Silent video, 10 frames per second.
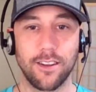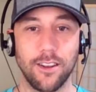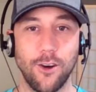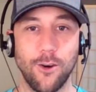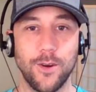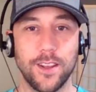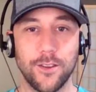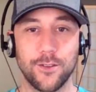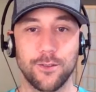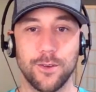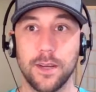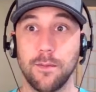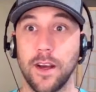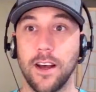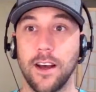Loading the
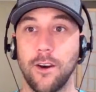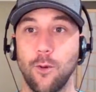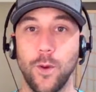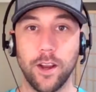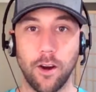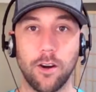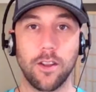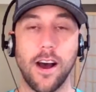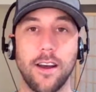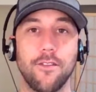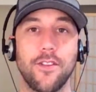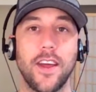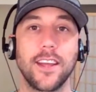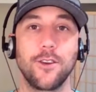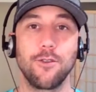stream. We are live.
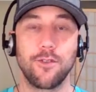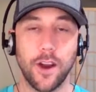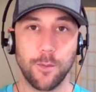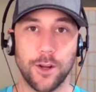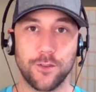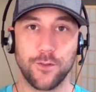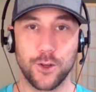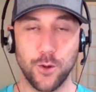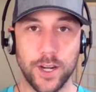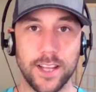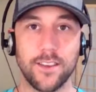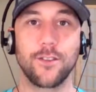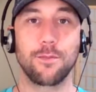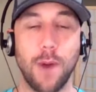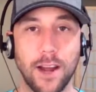Thank you very much for joining. This
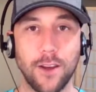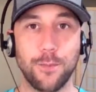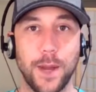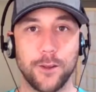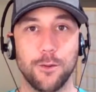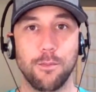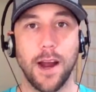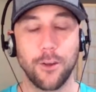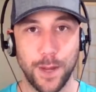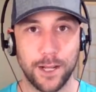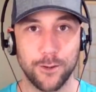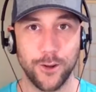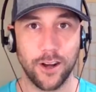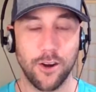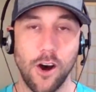is Miles Beckler, miles beckler
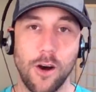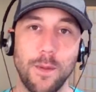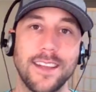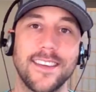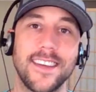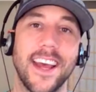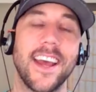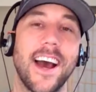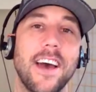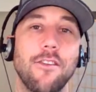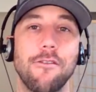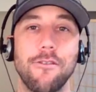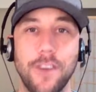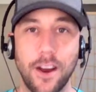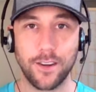dot com, and today I have a
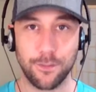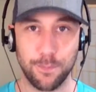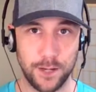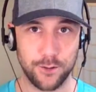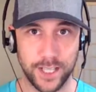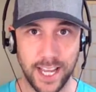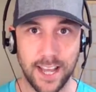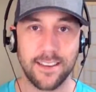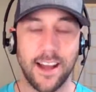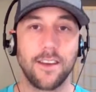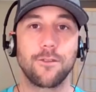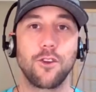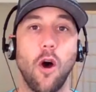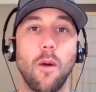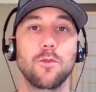very special guest. I have
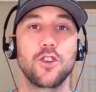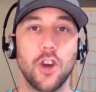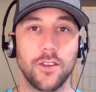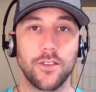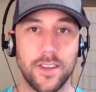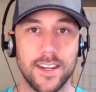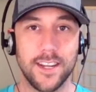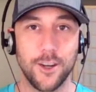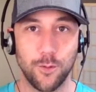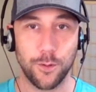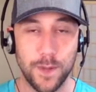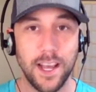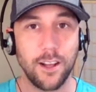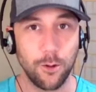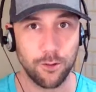Tom Johnston here with me.
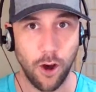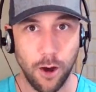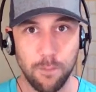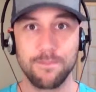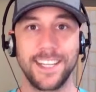Hello, Tom.